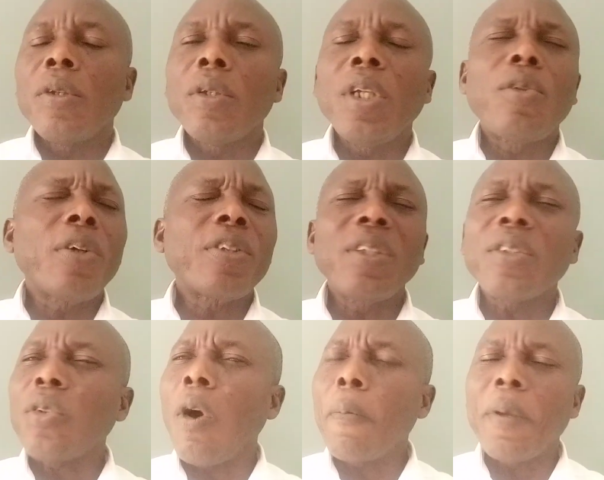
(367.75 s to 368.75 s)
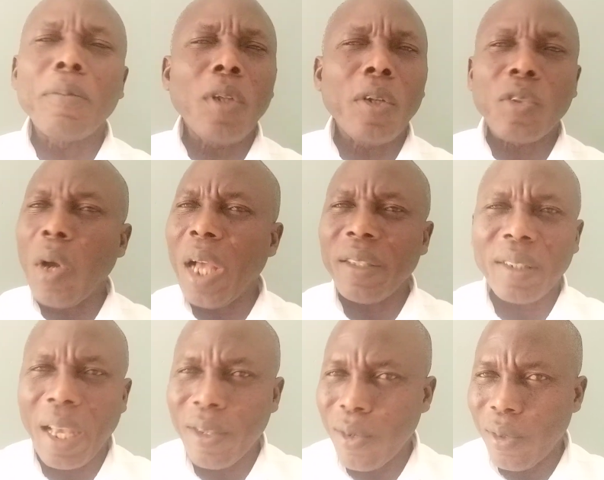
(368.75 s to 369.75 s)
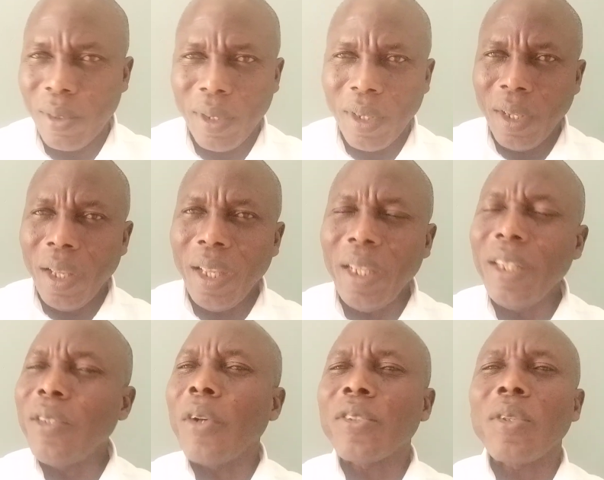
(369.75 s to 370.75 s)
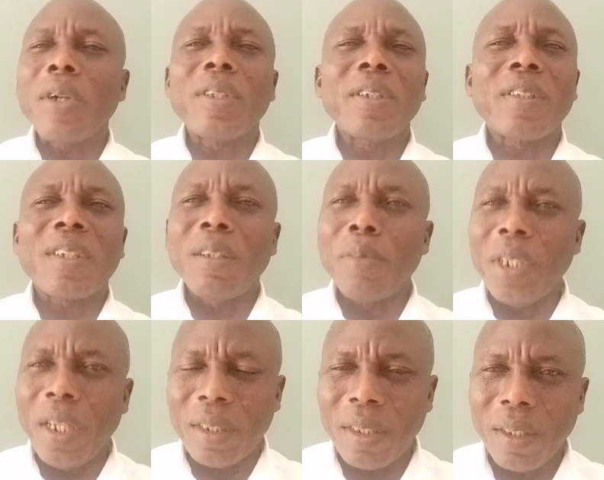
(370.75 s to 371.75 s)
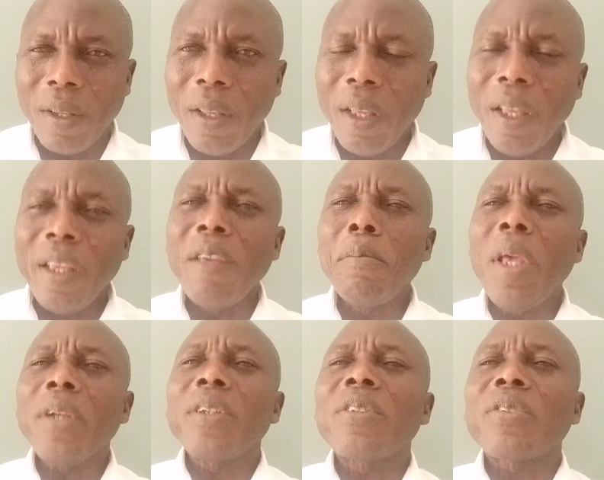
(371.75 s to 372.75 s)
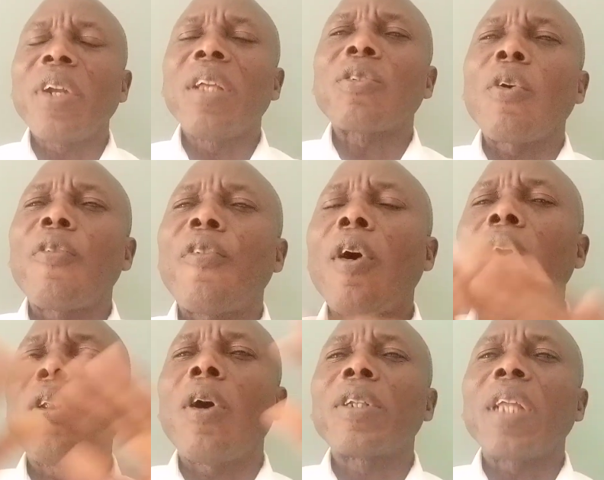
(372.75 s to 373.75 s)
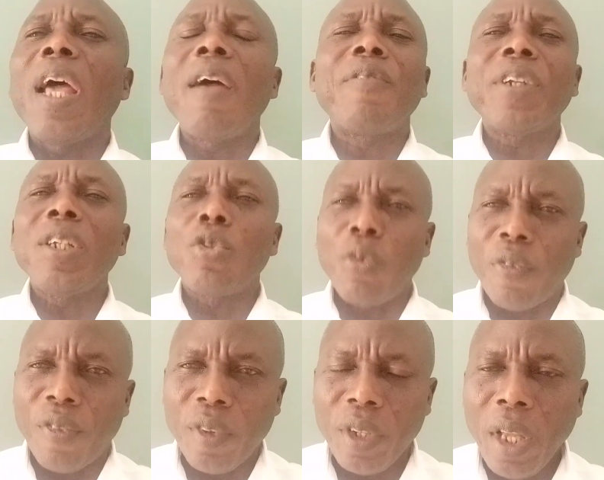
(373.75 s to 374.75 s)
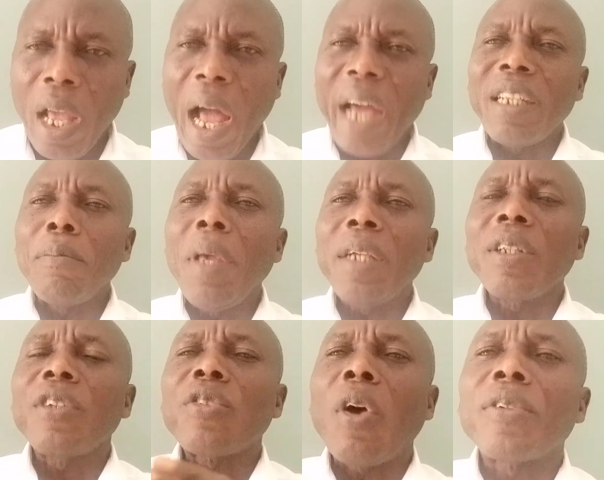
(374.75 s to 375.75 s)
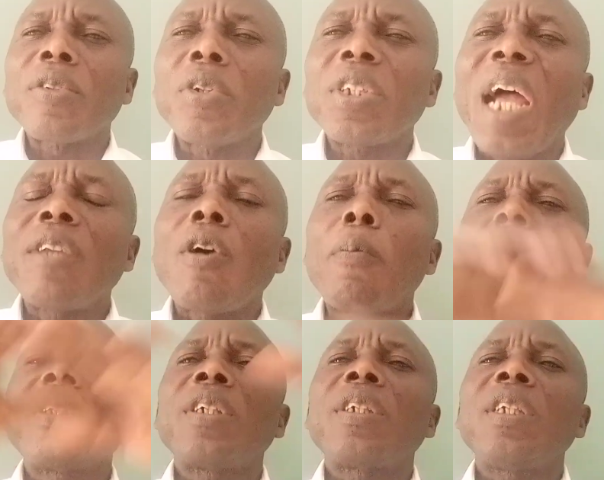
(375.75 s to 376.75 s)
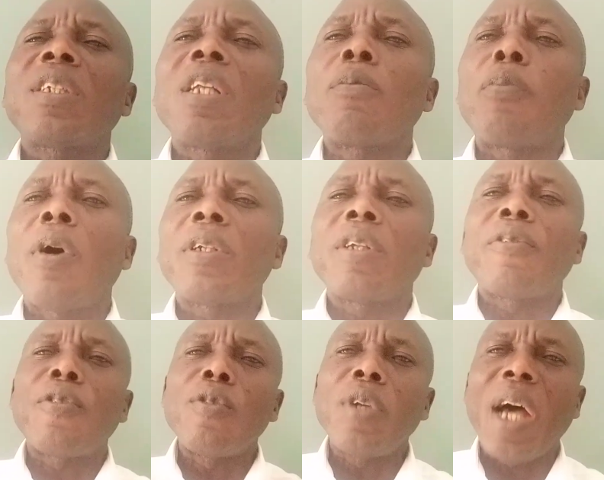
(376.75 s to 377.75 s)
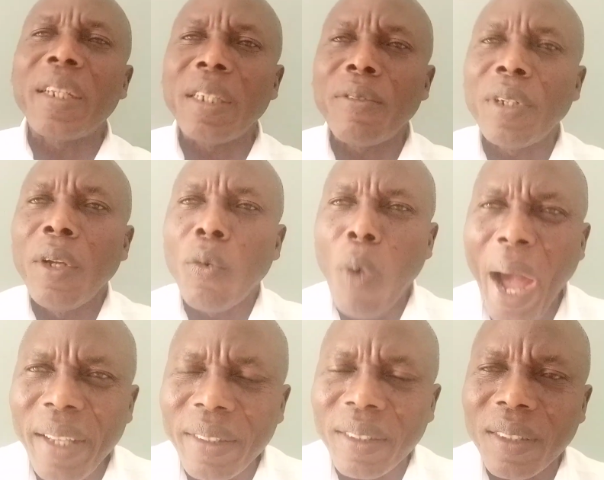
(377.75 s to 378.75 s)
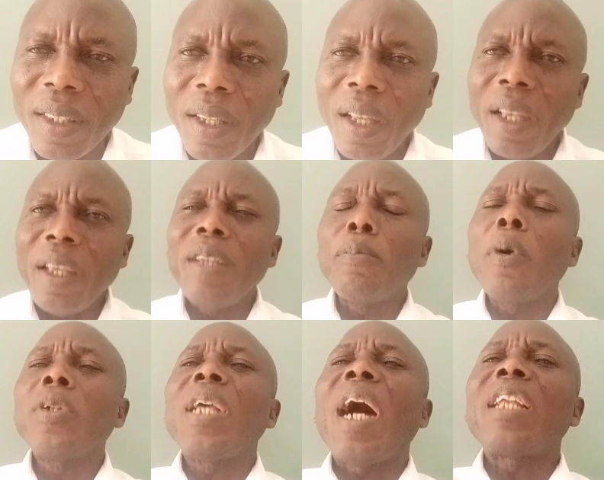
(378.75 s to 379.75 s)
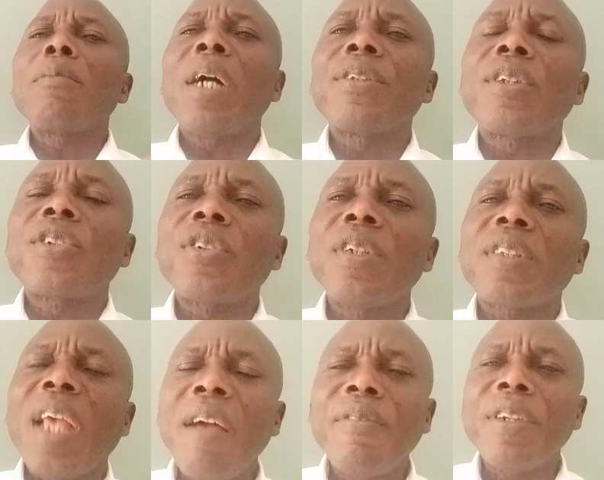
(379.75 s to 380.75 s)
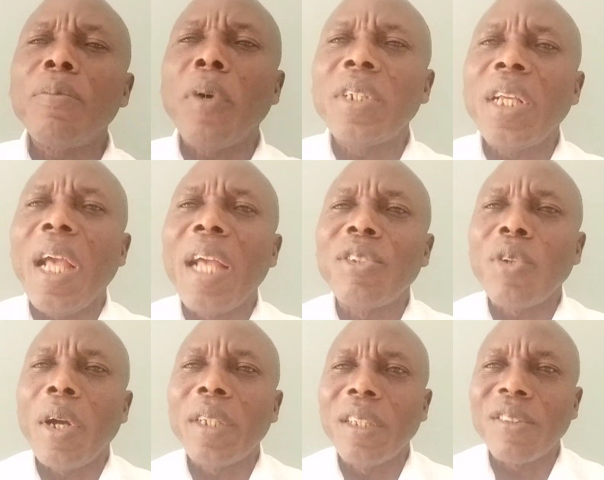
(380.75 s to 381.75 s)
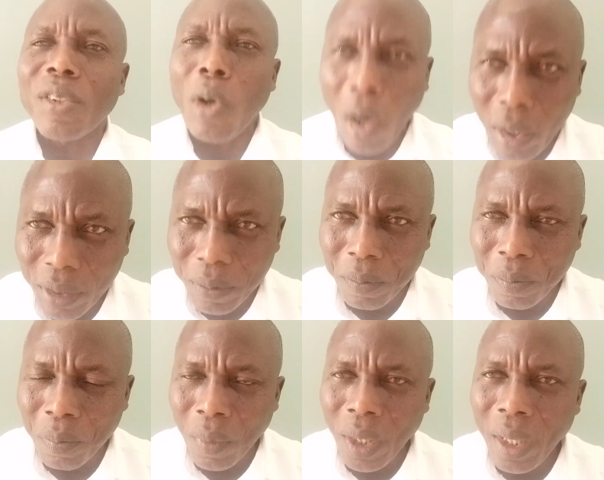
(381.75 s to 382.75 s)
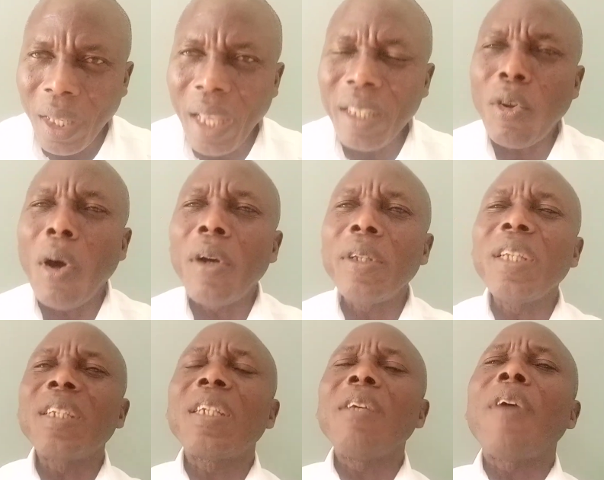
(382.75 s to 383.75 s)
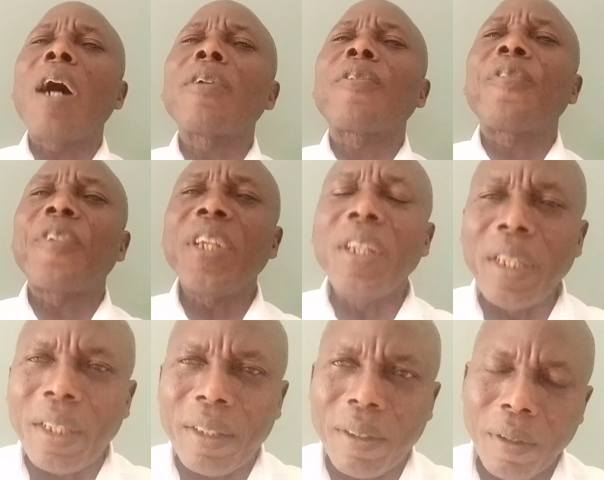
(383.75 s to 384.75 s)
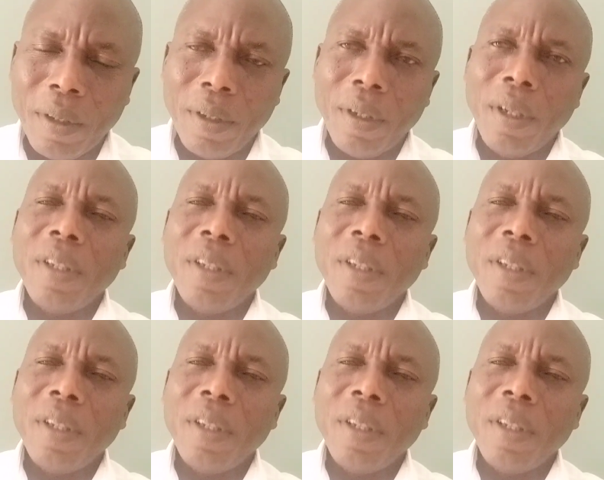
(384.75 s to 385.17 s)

It doesn't stop him not to answer you. He does not discriminate. He makes his rain to fall on every roof and he make the sun to shine upon the rich, the poor, the fool, and the wise. He both the animals, the trees. Everybody enjoy this God. In God, he give out freely.